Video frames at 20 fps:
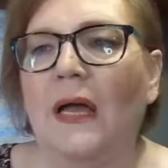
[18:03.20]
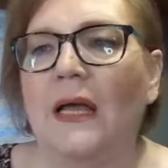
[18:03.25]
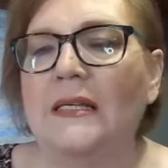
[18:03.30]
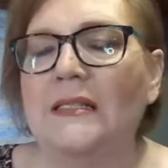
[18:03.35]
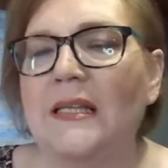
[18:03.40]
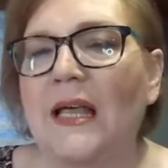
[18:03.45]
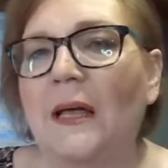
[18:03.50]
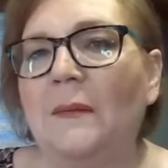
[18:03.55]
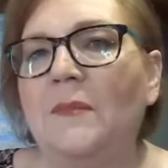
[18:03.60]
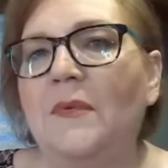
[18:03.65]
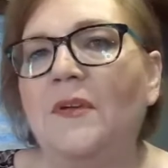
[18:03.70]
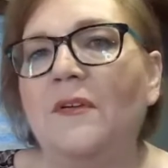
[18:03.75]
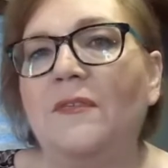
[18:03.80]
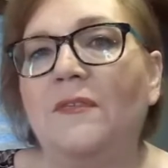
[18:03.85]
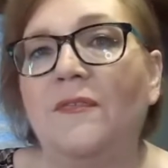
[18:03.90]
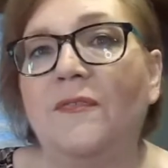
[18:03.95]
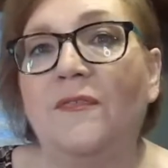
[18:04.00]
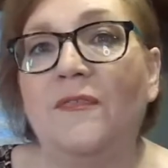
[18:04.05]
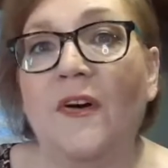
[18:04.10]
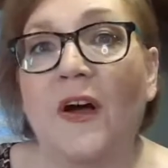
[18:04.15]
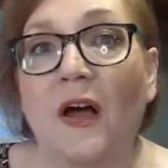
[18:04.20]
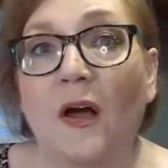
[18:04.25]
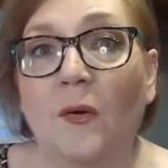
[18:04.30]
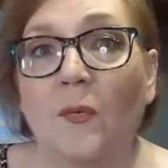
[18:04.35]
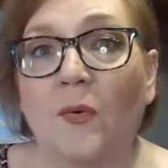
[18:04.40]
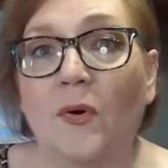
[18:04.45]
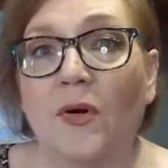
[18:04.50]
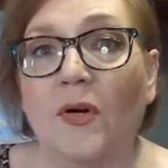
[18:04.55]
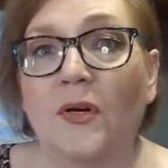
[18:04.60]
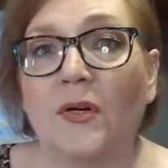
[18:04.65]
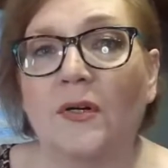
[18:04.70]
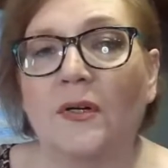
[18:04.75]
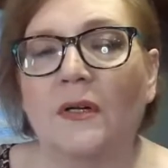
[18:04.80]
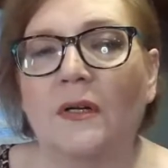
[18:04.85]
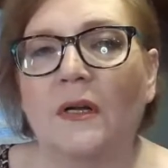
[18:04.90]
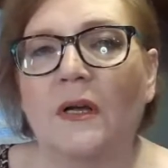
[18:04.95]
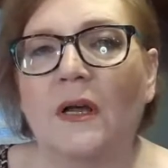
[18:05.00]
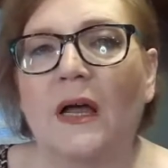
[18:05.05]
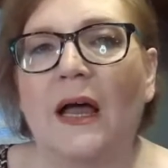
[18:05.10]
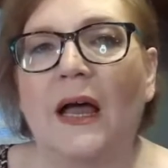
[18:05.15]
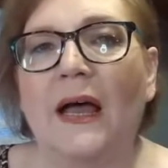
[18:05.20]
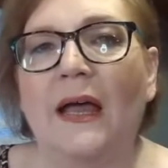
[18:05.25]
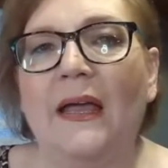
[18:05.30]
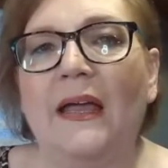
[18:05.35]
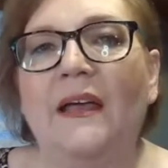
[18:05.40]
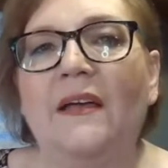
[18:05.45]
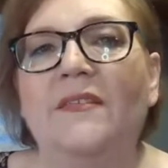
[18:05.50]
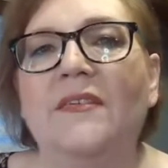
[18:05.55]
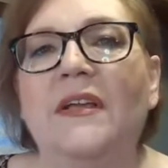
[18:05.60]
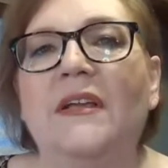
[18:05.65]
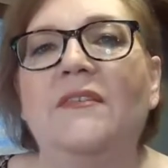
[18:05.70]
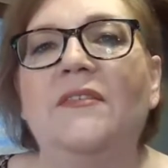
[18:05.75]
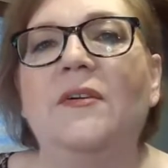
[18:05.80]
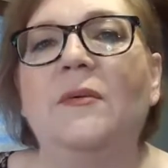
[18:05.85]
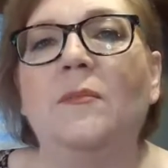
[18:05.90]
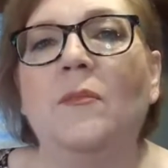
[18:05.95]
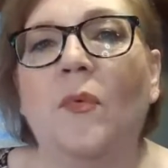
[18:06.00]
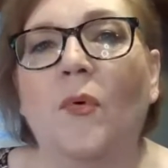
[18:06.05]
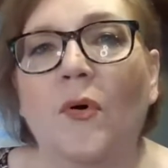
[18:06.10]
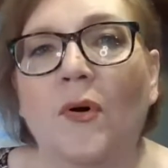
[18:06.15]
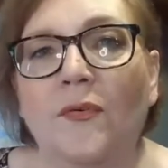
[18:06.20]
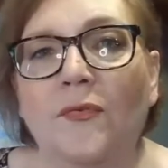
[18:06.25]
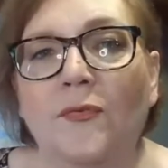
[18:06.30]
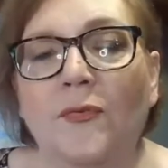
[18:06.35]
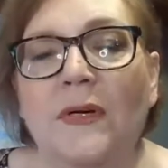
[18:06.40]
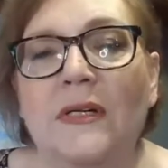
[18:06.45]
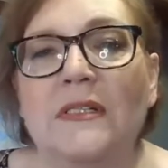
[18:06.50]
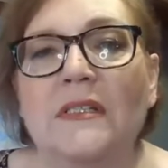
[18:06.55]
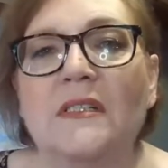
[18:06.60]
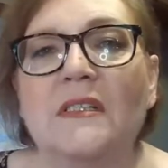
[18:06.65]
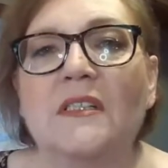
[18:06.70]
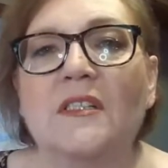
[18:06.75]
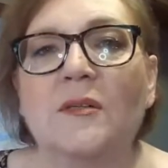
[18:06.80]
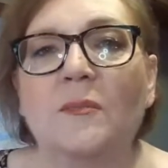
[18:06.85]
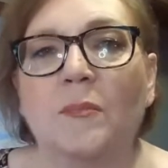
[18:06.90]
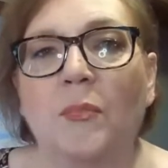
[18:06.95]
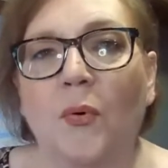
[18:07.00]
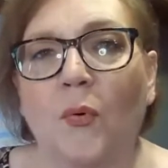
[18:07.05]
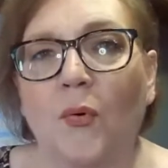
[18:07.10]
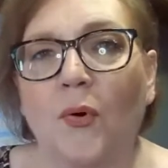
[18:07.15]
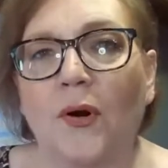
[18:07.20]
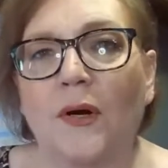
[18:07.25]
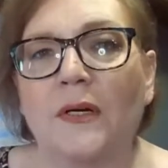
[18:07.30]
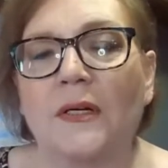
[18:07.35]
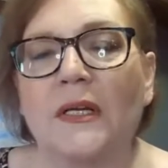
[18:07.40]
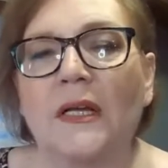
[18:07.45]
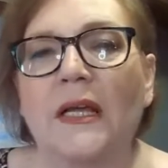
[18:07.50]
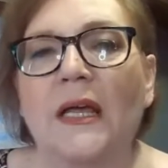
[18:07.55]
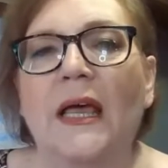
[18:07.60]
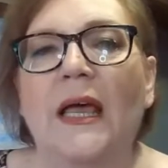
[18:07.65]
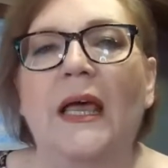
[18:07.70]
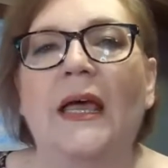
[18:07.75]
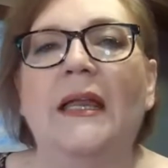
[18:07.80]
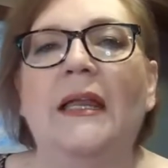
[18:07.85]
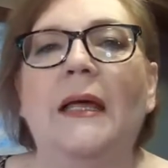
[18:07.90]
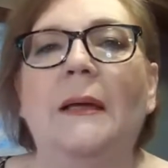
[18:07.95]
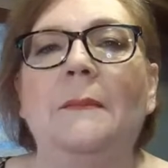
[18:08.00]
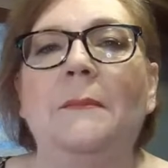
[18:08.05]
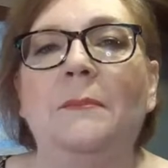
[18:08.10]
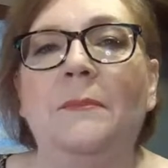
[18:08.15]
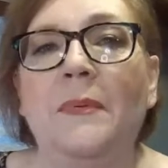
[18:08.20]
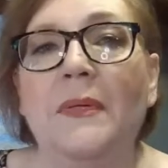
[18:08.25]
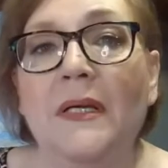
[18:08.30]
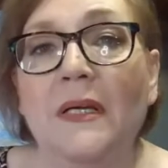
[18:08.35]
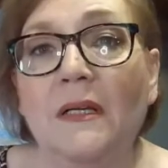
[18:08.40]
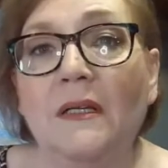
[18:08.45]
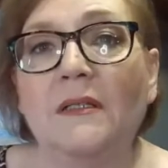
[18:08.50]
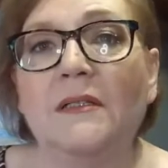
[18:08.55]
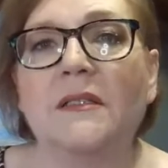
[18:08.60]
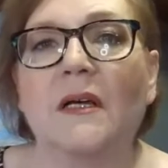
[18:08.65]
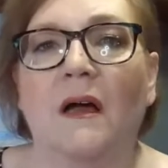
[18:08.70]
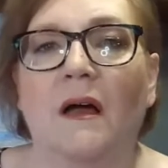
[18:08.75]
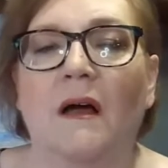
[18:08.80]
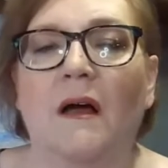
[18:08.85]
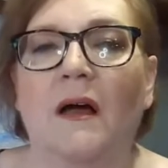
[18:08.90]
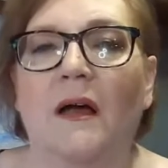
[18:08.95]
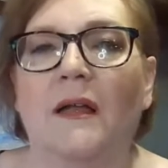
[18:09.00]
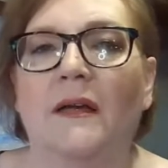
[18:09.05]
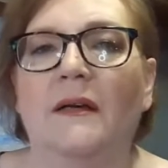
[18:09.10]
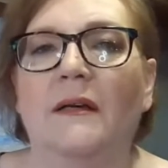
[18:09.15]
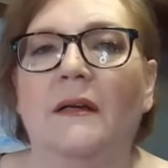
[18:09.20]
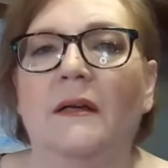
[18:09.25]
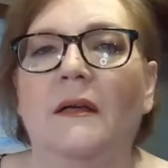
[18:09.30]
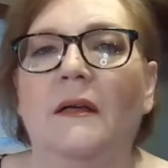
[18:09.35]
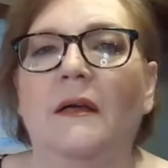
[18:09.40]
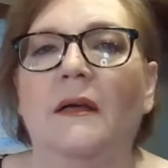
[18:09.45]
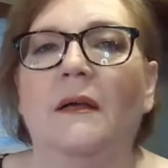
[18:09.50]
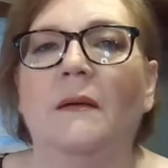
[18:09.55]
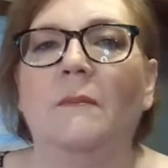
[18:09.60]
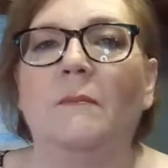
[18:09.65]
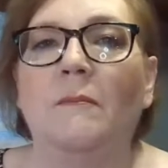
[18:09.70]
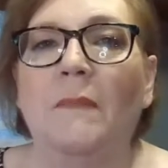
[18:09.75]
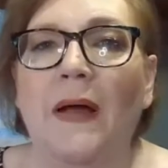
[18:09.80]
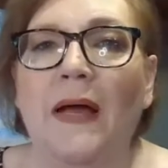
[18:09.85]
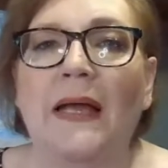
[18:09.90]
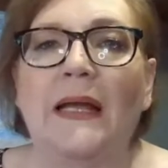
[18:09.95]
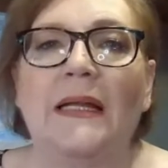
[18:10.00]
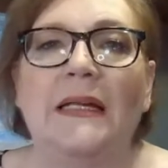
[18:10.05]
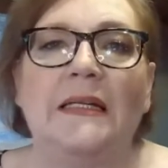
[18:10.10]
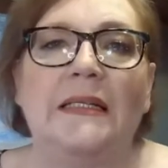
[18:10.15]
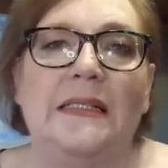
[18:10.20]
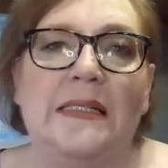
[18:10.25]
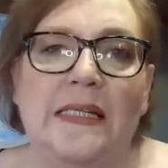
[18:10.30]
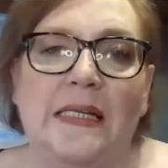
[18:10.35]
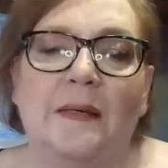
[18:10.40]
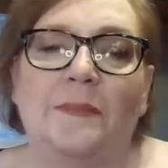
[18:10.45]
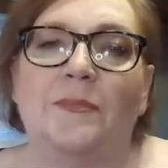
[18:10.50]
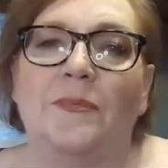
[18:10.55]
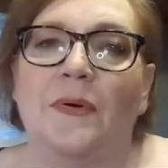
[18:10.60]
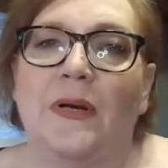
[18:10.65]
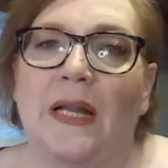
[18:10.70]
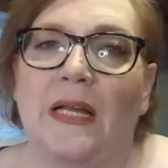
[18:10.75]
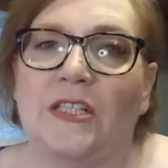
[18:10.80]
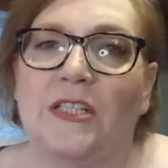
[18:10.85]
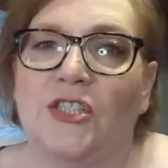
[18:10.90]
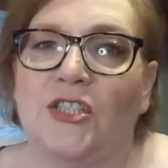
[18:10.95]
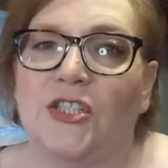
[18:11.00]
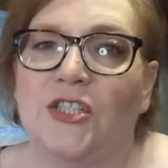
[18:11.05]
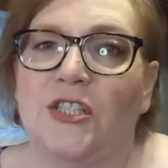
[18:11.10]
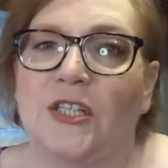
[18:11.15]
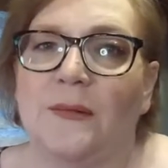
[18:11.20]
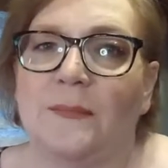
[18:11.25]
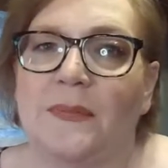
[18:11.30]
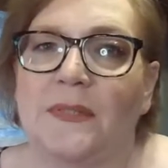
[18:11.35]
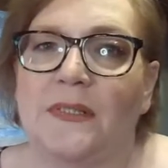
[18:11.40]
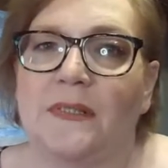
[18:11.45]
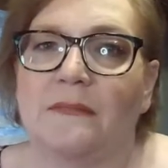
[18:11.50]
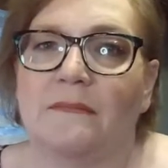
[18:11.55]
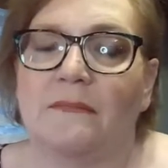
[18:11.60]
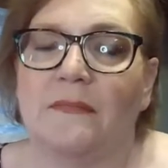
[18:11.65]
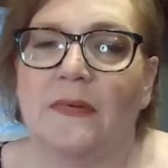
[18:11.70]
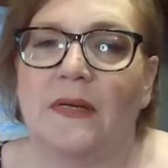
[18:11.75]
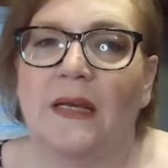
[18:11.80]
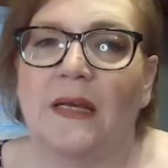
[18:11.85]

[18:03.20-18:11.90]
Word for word: as I move forward, I have even more friends and support, and I build on my deep relationships.